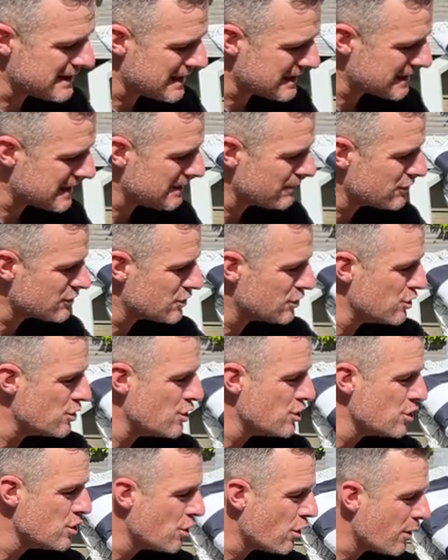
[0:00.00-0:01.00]
get them to
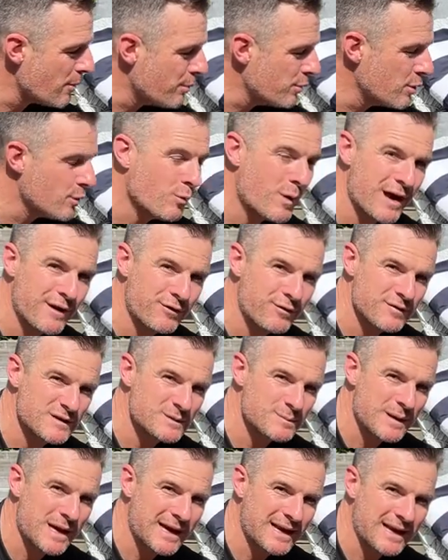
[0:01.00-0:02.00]
not put weight through this
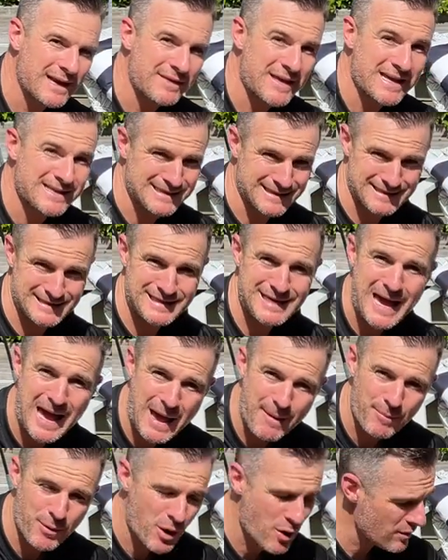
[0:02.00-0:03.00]
back leg. That's a tap